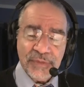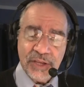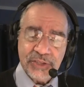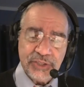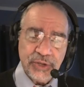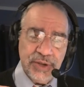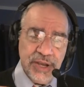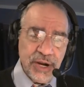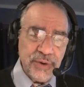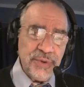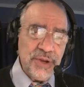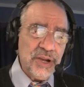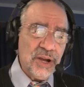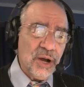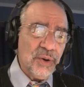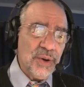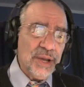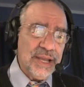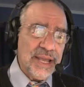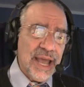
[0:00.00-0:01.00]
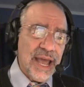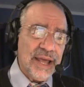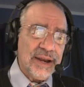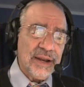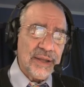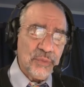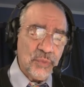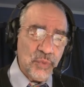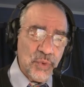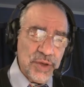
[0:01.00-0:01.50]
So here we go
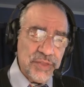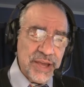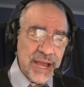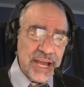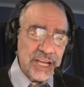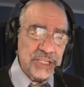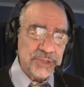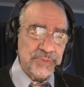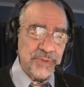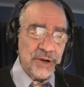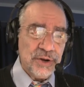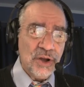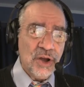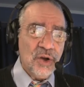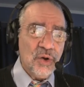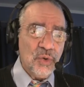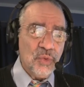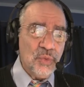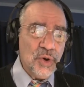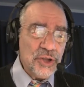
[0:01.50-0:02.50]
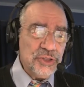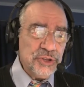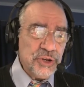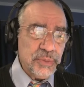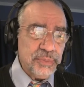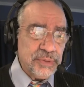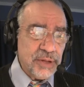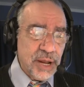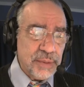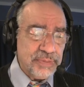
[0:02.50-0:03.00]
again with aspirin, with
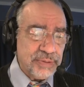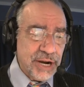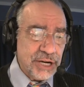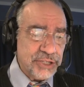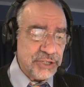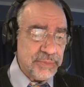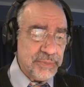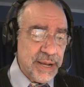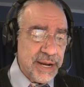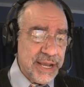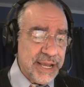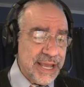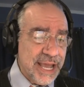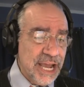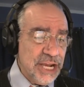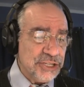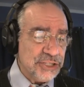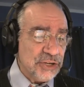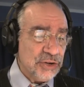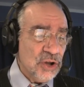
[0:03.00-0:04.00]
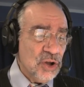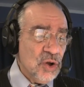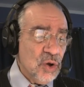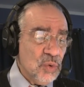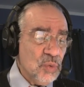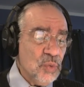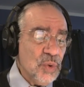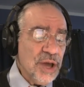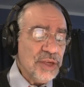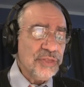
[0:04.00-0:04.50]
your blood pressure medication,
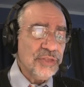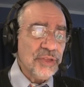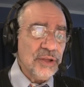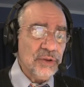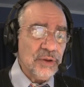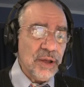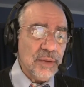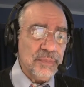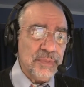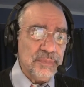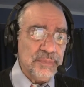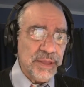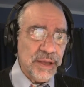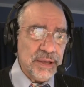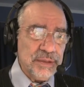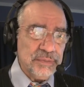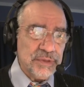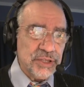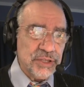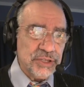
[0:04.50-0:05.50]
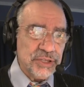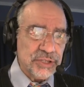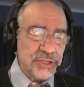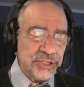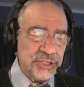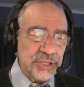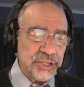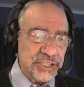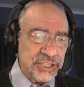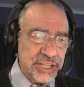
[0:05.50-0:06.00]
with the
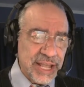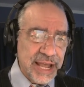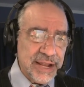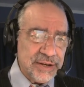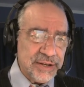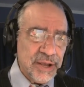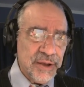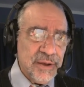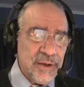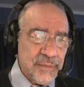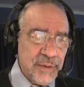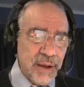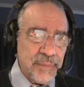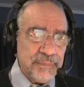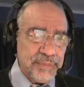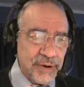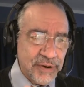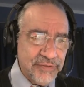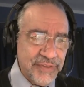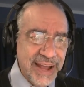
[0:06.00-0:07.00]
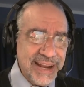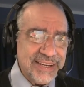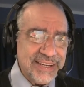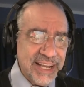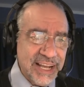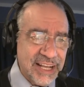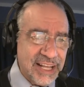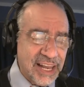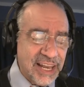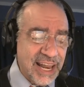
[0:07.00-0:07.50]
stent
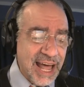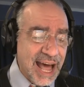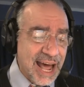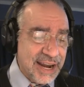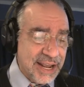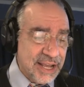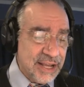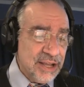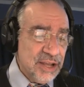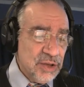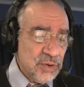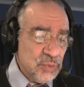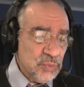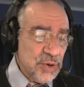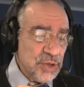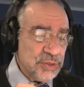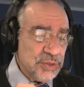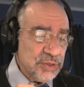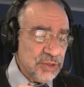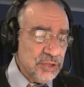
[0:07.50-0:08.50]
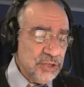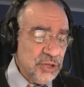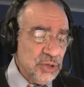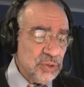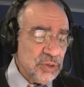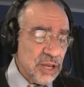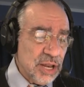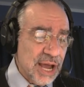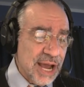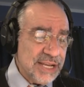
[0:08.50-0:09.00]
preventing clotting, with
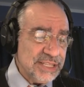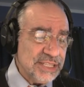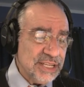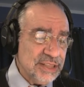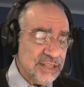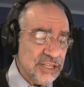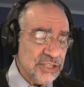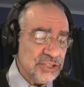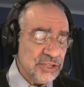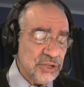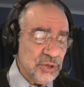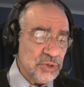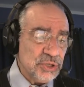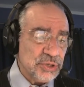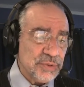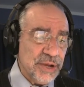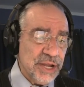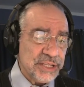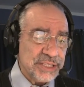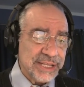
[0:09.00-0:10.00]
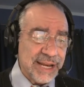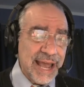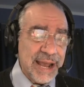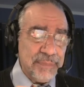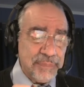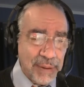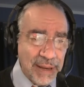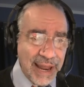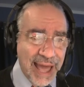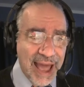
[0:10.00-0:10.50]
utilizing these nutrients
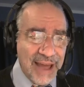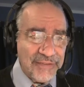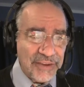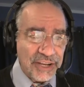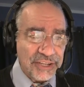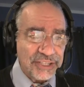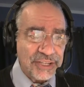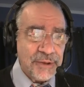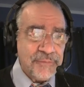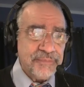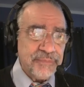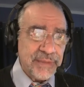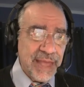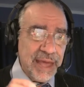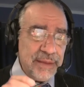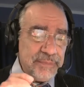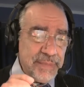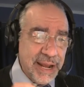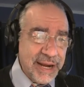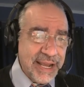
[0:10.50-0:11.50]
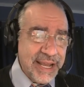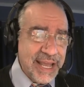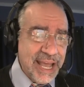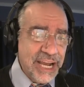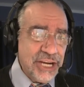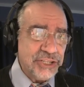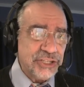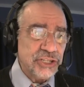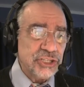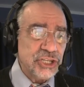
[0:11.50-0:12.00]
like Plavix and
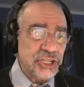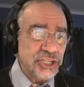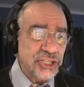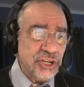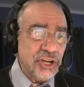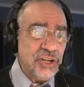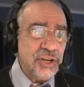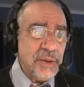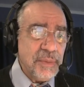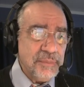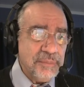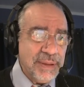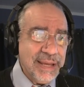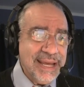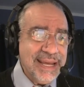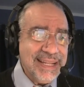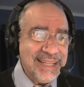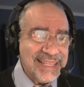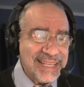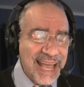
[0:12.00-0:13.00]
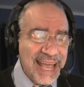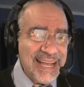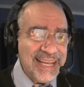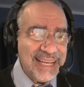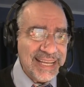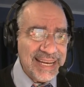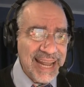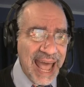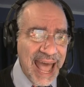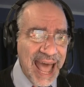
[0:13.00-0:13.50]
medication should be
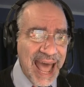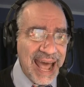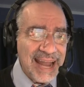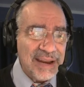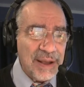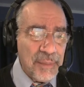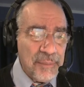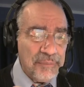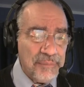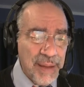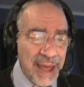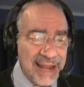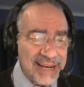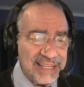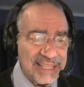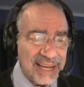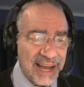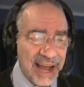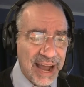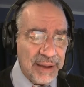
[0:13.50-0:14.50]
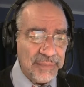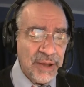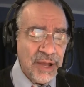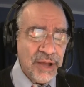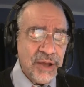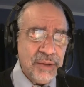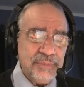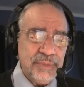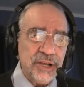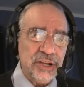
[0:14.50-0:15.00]
taken at bedtime,
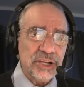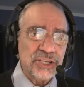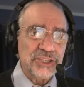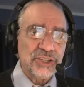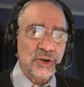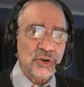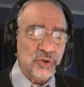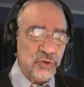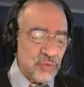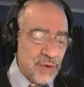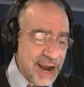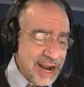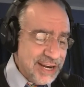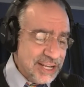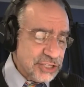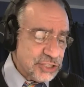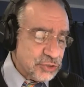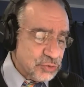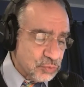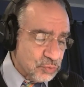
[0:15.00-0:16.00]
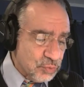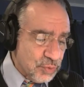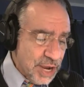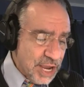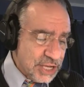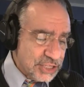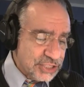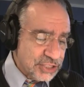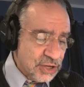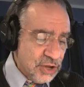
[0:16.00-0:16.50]
because the greatest
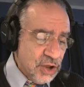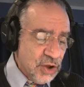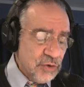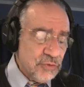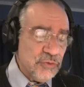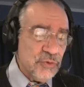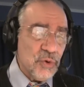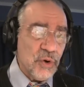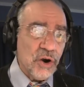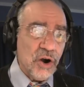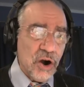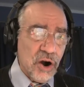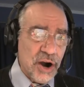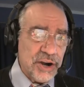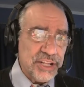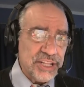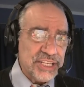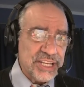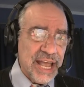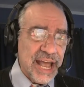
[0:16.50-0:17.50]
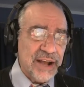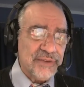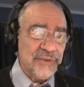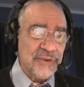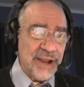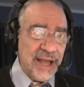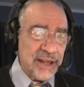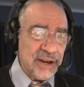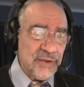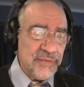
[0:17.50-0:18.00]
risk for heart attack,
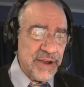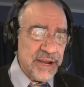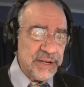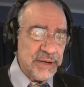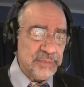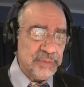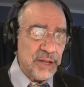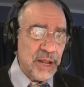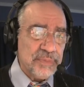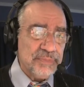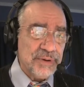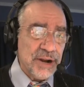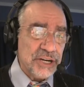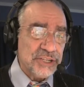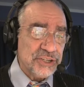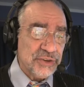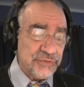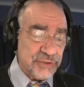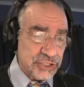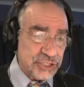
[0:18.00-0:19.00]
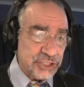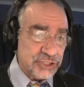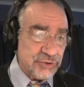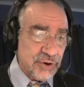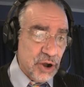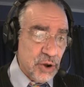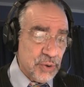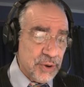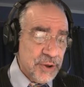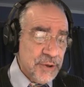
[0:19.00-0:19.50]
for elevated blood pressure, for
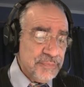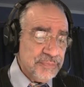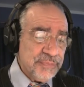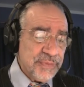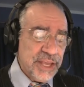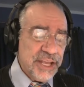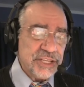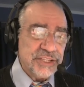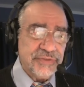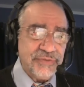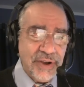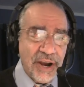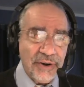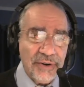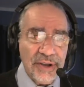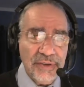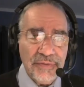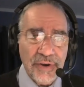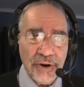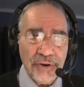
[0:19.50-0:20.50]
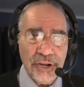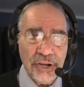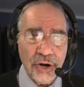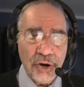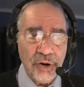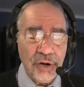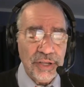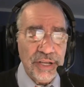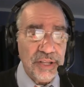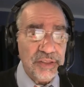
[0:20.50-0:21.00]
stroke is very, very
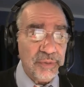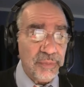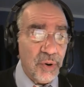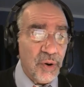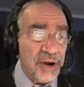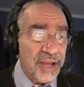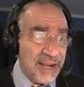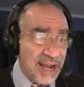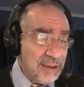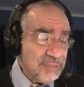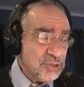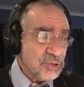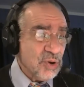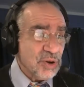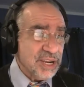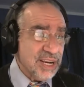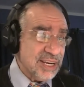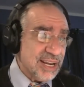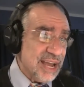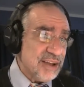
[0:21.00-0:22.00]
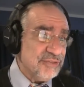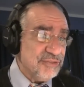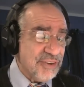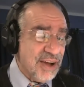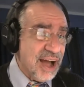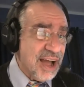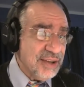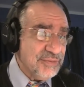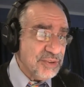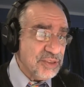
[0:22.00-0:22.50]
early in the morning. I'm talking like
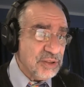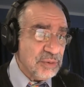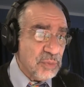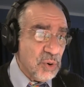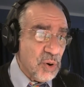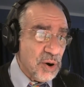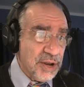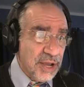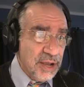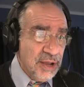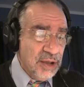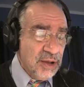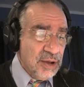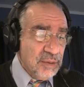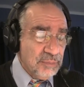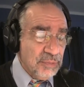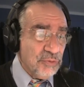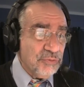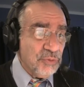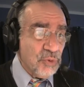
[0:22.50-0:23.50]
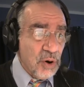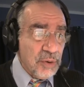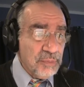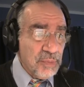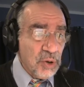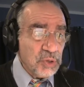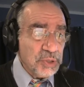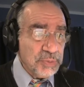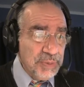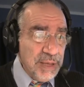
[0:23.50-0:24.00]
5 in the morning before
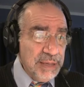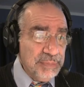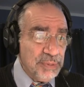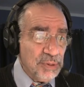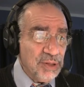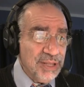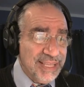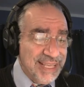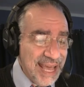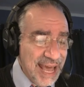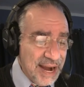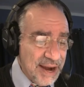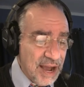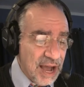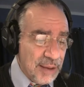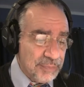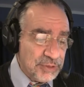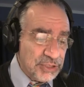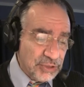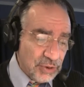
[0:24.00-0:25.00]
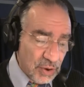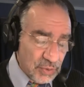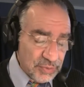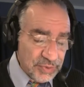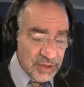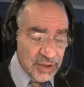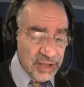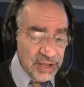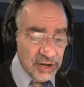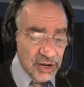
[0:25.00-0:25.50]
most people get up. So,
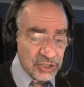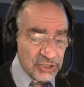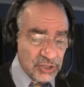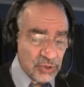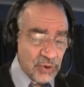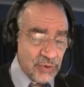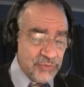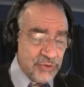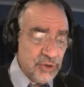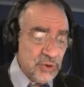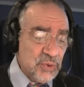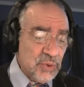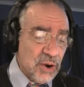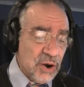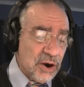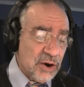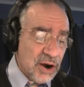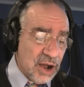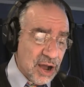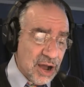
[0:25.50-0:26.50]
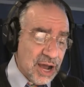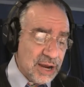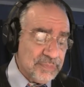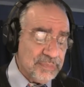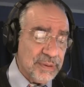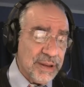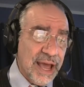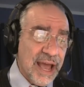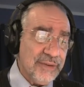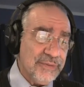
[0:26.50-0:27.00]
you know, so if you are
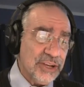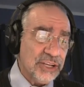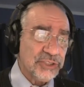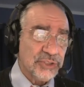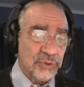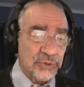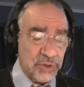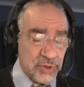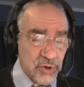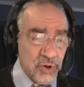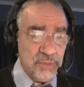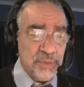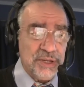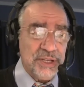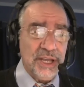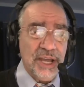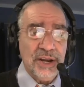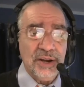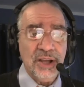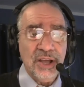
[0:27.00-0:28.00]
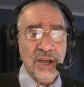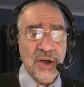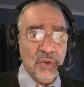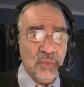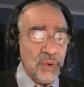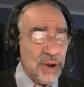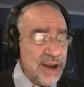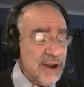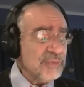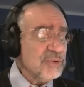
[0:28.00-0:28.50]
on Plavix or Coumadin,
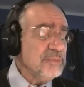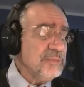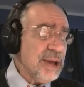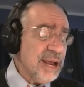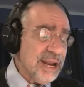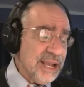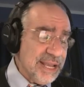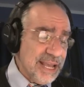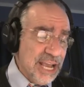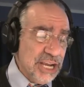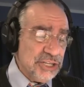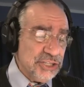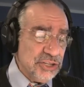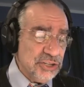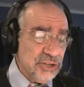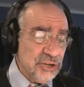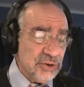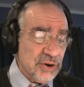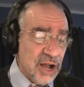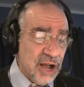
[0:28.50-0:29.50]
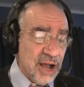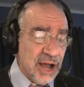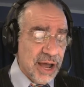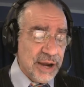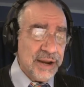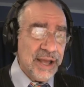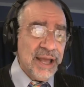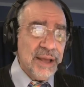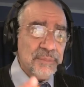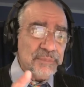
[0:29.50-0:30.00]
whatever medication you're
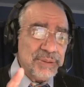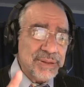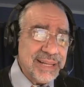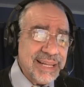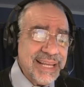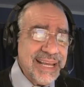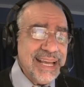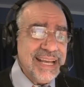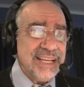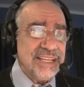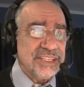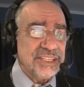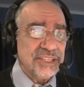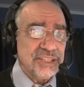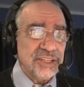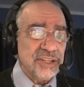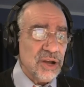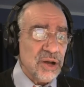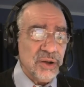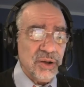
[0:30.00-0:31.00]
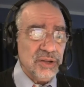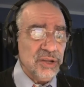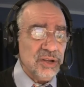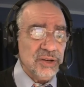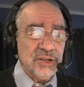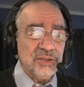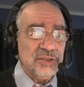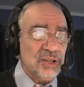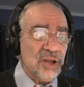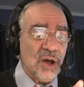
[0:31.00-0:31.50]
on, please
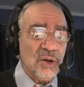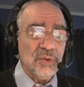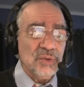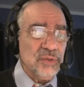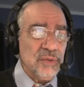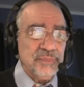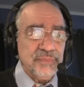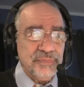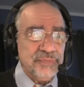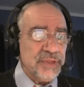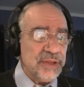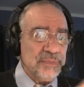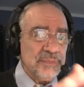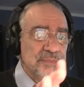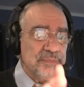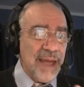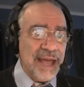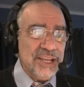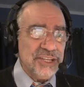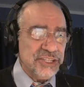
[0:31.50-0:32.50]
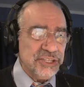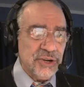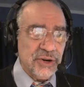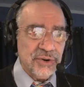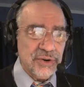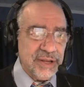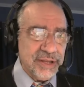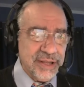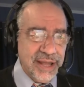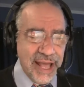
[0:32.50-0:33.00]
don't base
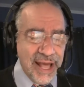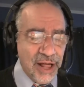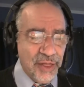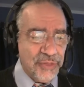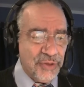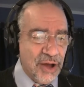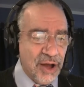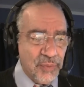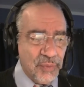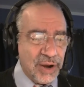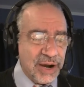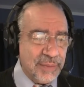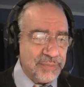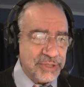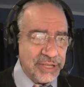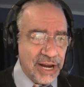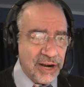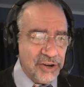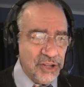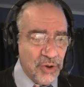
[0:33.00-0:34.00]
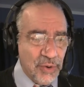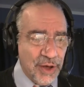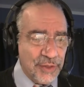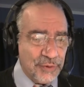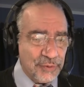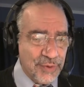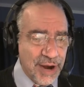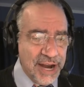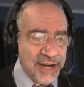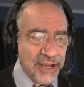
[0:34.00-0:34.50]
your health on what I'm telling you on
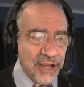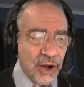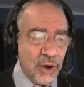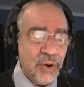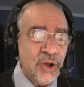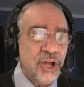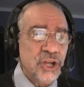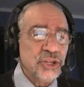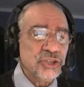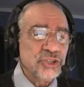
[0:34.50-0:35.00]
the radio.